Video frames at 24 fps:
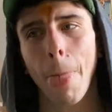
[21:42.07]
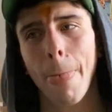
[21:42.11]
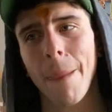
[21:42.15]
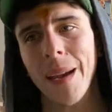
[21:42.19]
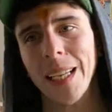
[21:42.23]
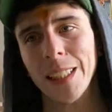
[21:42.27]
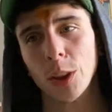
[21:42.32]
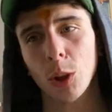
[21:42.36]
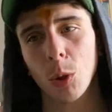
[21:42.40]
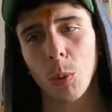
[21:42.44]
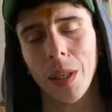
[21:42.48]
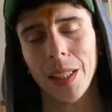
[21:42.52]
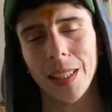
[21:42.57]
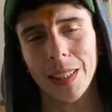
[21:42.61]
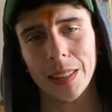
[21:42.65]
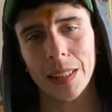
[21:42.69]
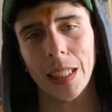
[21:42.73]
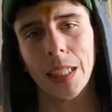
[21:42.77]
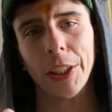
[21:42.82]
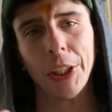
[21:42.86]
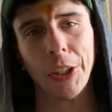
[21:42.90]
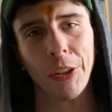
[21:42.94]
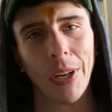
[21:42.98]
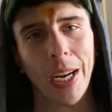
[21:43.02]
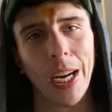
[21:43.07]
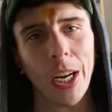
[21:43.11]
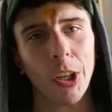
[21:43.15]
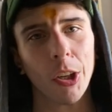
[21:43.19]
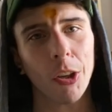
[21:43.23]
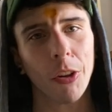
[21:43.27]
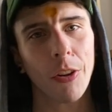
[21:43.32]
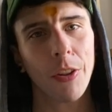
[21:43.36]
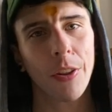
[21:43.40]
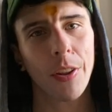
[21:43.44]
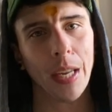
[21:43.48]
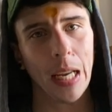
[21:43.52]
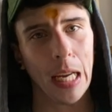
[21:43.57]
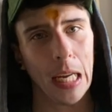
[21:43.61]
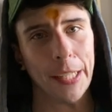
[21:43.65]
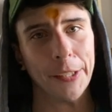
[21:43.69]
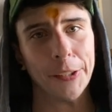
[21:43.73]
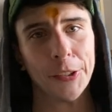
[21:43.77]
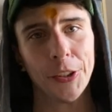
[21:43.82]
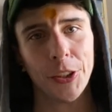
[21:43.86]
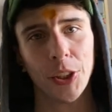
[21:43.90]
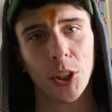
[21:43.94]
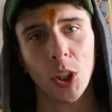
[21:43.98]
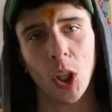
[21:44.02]
It's a way to take your health
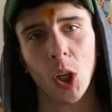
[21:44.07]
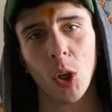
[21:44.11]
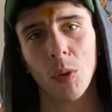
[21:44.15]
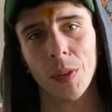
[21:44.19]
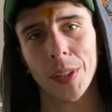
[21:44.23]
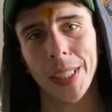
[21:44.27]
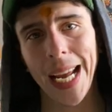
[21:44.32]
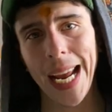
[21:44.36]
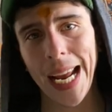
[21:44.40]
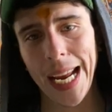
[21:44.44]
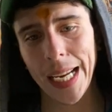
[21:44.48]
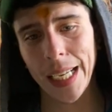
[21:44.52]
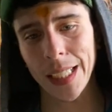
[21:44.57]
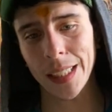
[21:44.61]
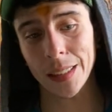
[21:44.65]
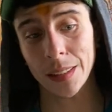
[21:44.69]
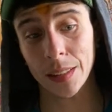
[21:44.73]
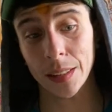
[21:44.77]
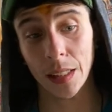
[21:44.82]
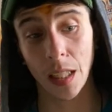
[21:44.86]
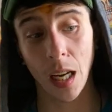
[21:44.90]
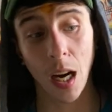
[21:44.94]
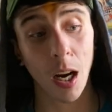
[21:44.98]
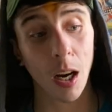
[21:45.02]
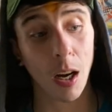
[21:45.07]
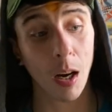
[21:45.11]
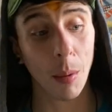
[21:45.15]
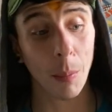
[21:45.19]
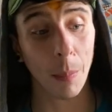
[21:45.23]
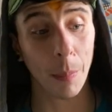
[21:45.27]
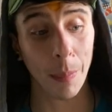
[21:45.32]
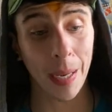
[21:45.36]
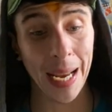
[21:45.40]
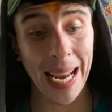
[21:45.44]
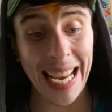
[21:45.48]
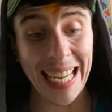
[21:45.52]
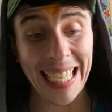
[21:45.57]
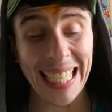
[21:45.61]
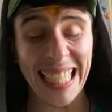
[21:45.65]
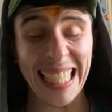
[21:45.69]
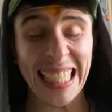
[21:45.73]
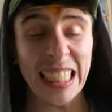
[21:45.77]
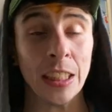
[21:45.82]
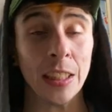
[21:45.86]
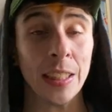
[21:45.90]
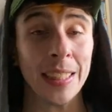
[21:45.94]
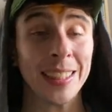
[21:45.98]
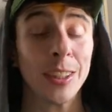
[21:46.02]
into your own hands, and
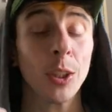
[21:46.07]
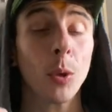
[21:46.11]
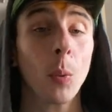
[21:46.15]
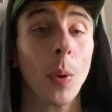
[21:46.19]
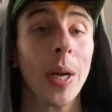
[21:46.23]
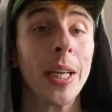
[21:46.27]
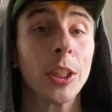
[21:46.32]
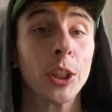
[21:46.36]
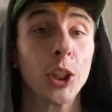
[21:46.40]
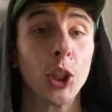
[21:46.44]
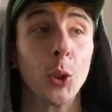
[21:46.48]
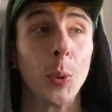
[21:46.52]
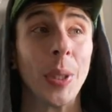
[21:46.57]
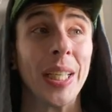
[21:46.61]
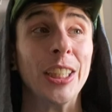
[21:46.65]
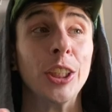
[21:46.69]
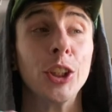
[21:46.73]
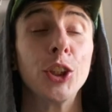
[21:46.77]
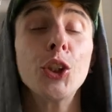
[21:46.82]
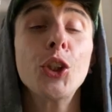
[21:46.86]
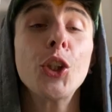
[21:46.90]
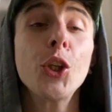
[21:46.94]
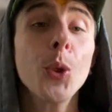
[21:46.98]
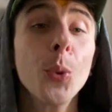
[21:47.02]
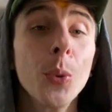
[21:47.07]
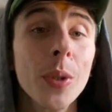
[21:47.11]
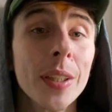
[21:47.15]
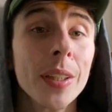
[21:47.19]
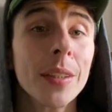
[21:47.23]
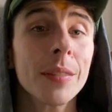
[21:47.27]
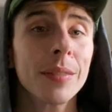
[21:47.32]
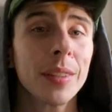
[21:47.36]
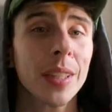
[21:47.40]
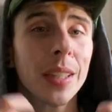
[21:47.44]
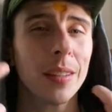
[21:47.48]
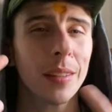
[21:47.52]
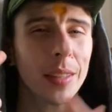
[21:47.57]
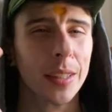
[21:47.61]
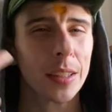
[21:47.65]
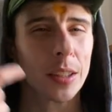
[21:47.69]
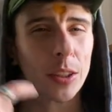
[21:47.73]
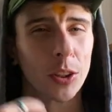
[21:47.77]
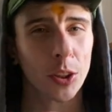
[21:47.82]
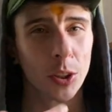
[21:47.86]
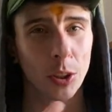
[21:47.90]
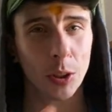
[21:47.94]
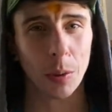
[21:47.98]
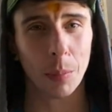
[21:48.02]
it's a way to intuitively
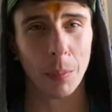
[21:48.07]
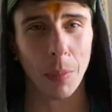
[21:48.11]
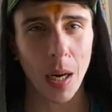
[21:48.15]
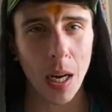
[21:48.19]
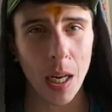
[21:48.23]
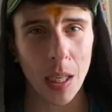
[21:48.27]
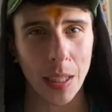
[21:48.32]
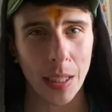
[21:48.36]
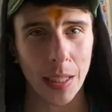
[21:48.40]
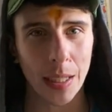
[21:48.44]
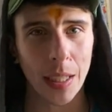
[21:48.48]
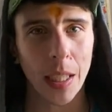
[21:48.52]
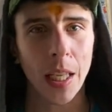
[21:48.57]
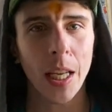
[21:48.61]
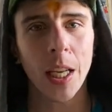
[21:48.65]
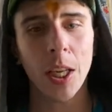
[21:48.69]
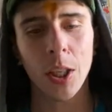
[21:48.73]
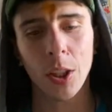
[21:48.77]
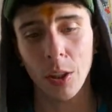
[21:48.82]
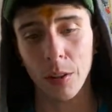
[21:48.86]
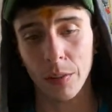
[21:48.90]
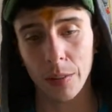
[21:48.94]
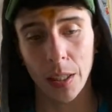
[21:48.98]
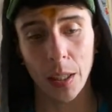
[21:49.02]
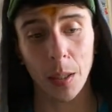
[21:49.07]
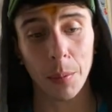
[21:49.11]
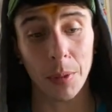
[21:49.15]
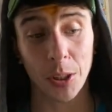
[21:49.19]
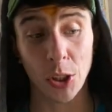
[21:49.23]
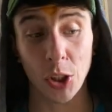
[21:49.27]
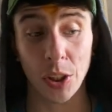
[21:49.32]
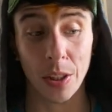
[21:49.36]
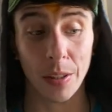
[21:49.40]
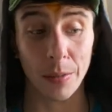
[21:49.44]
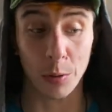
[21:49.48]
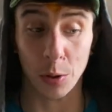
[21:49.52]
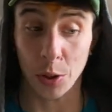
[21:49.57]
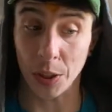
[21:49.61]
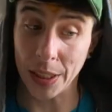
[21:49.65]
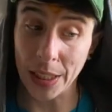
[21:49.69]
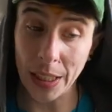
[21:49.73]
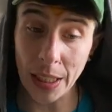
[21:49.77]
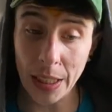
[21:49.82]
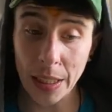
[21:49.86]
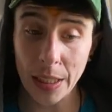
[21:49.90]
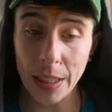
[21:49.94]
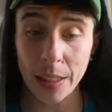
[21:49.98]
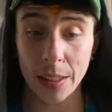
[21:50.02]
listen to your body. You get a bunch of different
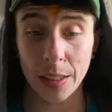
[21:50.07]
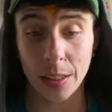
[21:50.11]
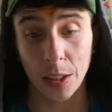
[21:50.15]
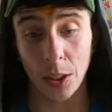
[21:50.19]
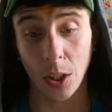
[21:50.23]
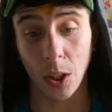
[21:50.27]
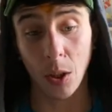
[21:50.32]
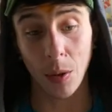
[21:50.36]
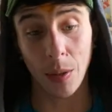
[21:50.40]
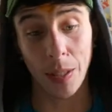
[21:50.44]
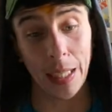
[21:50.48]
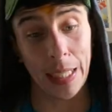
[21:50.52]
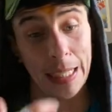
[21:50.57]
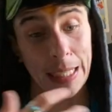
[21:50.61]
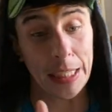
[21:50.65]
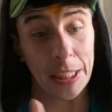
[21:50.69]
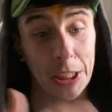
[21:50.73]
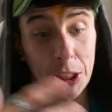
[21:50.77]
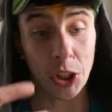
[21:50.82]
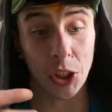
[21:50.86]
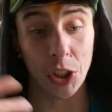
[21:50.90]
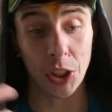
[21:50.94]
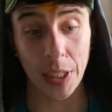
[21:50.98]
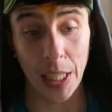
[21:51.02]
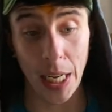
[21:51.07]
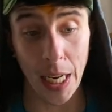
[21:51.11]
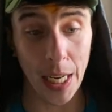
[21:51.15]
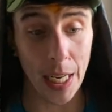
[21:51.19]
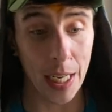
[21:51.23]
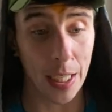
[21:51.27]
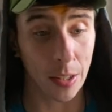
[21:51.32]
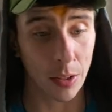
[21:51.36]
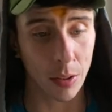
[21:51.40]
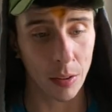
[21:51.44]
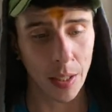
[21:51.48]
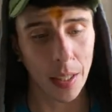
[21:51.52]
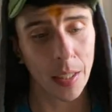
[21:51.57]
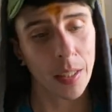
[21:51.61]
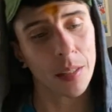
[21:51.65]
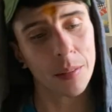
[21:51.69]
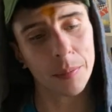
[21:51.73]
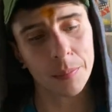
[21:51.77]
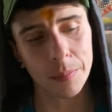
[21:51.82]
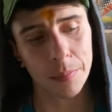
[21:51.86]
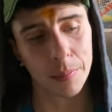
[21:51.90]
teas, and each day you're like,